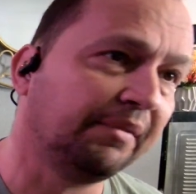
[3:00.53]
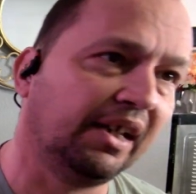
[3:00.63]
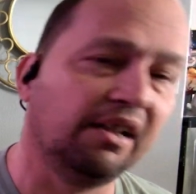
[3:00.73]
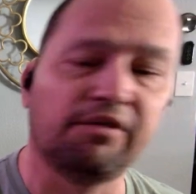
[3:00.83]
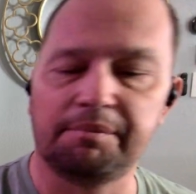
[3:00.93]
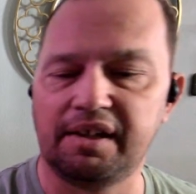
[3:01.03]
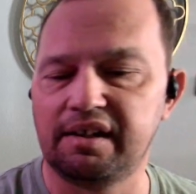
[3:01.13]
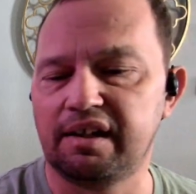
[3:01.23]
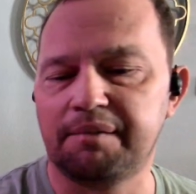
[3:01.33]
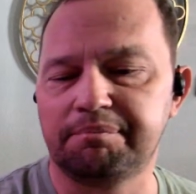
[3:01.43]
Dave,
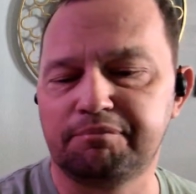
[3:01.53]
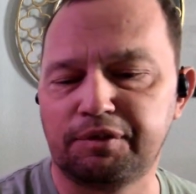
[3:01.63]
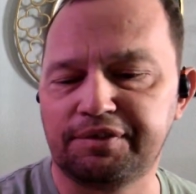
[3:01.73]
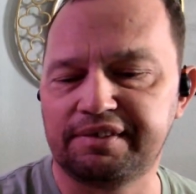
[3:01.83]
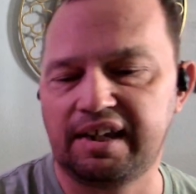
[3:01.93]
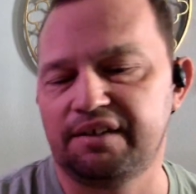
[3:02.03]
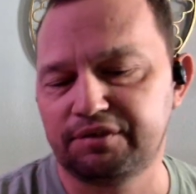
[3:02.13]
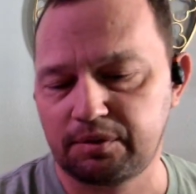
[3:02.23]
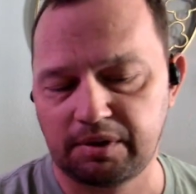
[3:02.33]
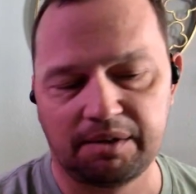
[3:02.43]
and with Dave's
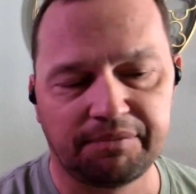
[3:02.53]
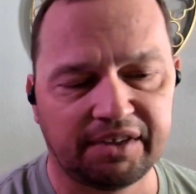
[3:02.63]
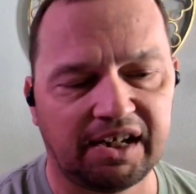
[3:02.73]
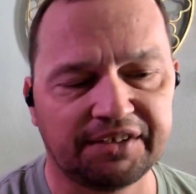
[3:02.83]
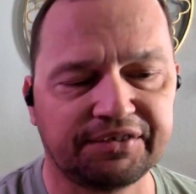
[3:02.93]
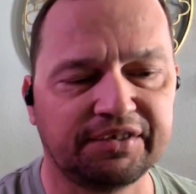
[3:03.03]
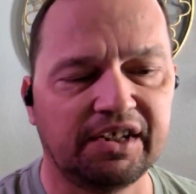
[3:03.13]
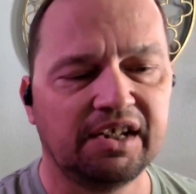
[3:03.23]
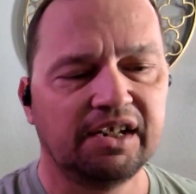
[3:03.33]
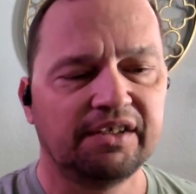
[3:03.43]
Aquarium Thoughts.
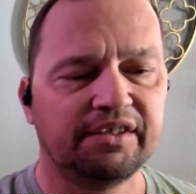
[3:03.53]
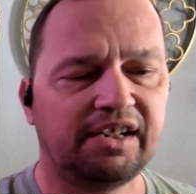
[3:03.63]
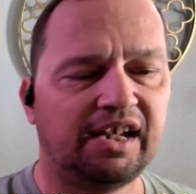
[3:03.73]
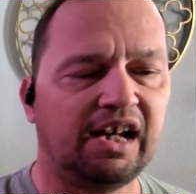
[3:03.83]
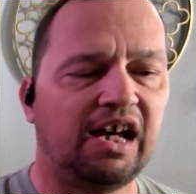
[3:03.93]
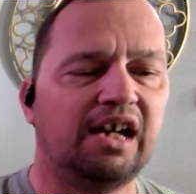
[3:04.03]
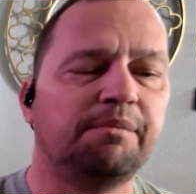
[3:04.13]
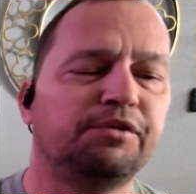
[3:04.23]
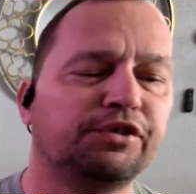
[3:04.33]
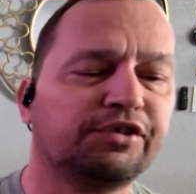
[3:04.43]
Today I
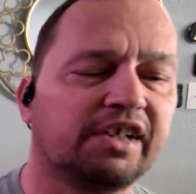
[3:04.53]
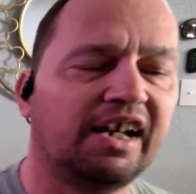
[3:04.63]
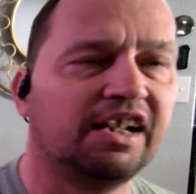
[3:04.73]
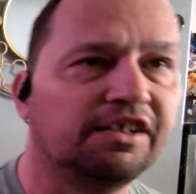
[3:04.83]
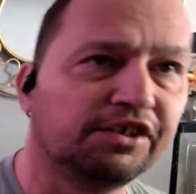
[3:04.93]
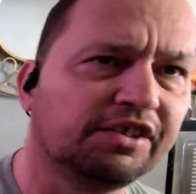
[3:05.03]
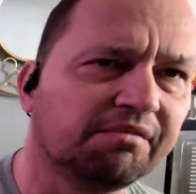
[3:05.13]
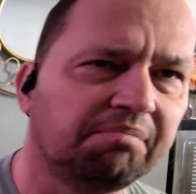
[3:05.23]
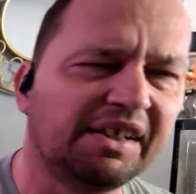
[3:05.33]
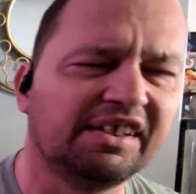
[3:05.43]
am just
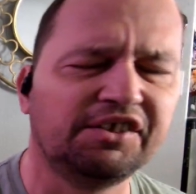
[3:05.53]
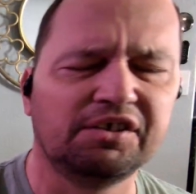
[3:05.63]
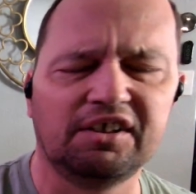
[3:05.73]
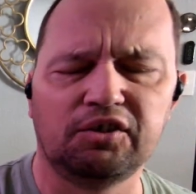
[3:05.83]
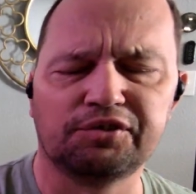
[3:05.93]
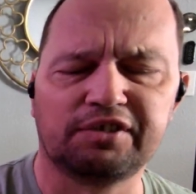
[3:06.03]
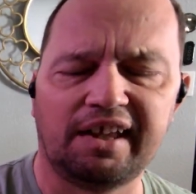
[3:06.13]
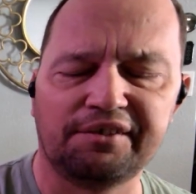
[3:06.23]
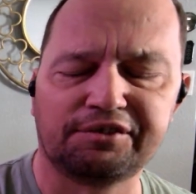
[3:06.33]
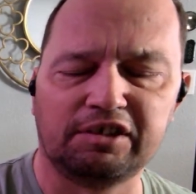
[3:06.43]
basically doing a little
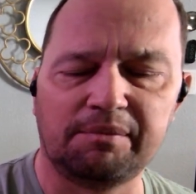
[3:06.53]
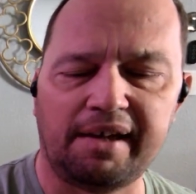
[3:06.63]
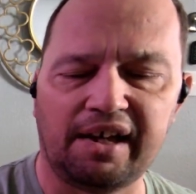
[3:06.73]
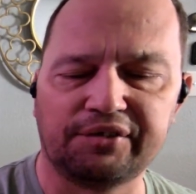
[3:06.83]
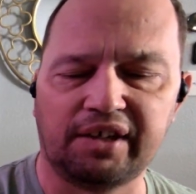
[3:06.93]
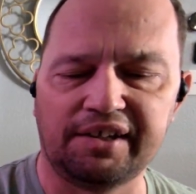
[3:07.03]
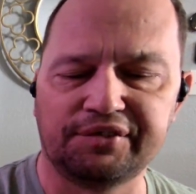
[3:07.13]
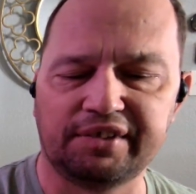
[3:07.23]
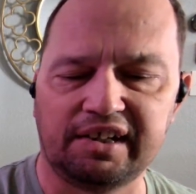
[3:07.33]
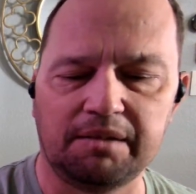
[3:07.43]
live stream as I
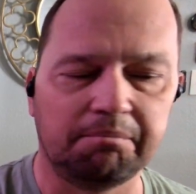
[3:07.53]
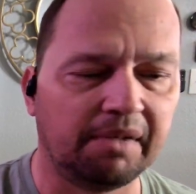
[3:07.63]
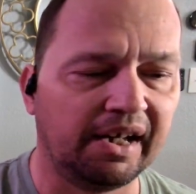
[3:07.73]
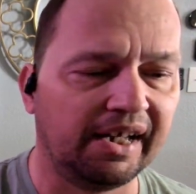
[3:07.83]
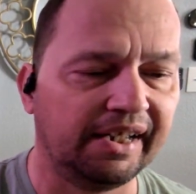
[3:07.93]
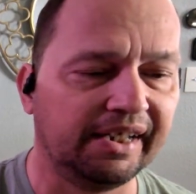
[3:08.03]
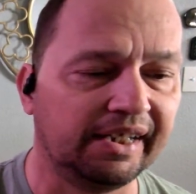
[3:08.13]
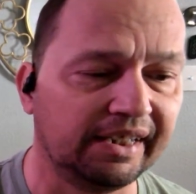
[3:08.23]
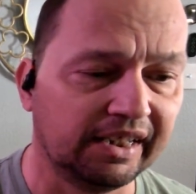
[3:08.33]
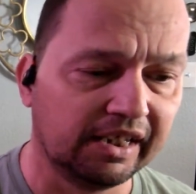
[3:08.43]
set up
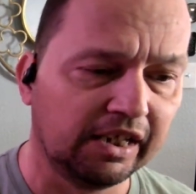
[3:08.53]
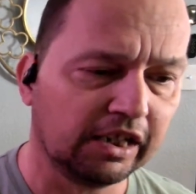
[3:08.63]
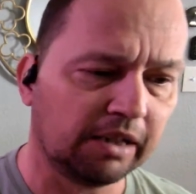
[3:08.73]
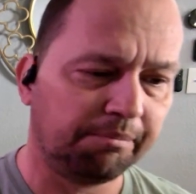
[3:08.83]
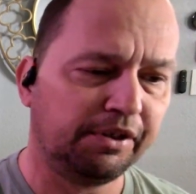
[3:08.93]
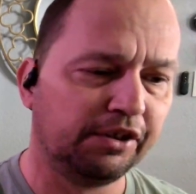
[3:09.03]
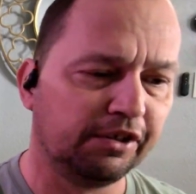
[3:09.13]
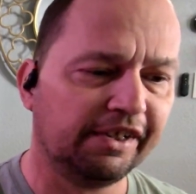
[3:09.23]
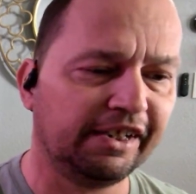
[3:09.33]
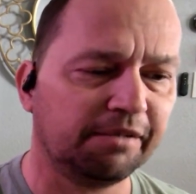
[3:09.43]
my
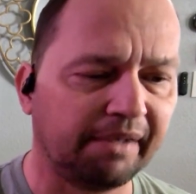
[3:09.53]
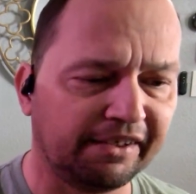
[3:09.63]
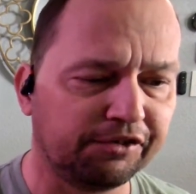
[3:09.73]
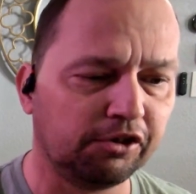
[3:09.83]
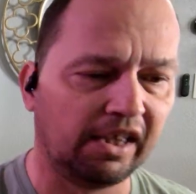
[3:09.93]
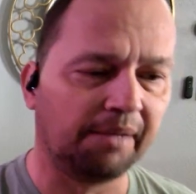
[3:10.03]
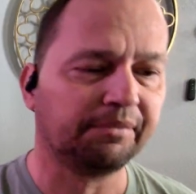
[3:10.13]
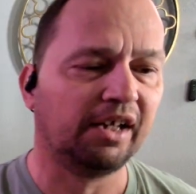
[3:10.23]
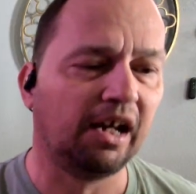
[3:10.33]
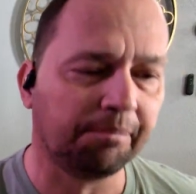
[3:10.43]
computer here, my new
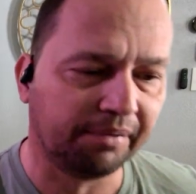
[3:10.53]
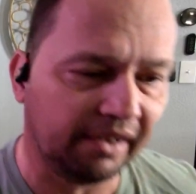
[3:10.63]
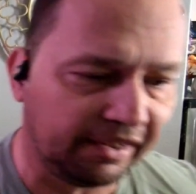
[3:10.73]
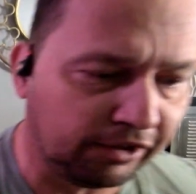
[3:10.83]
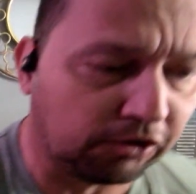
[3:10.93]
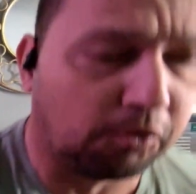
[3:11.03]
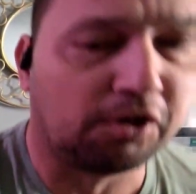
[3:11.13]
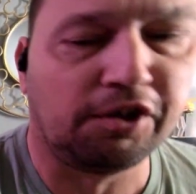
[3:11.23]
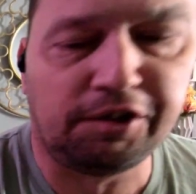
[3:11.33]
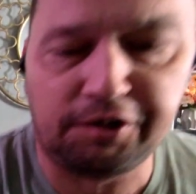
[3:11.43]
laptop, in
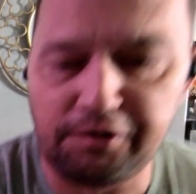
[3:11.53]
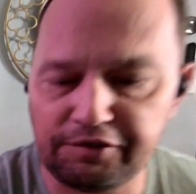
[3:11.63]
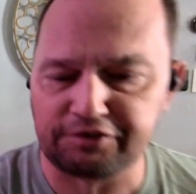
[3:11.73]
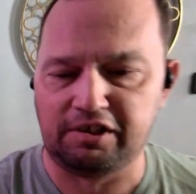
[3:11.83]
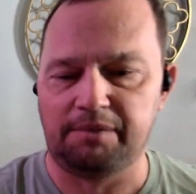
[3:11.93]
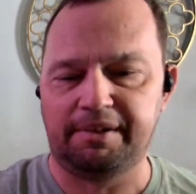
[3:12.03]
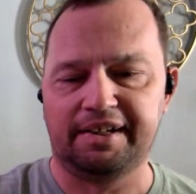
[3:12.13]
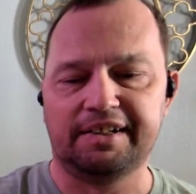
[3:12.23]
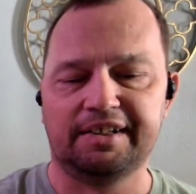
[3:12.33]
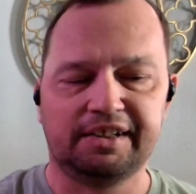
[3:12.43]
order to do the streaming.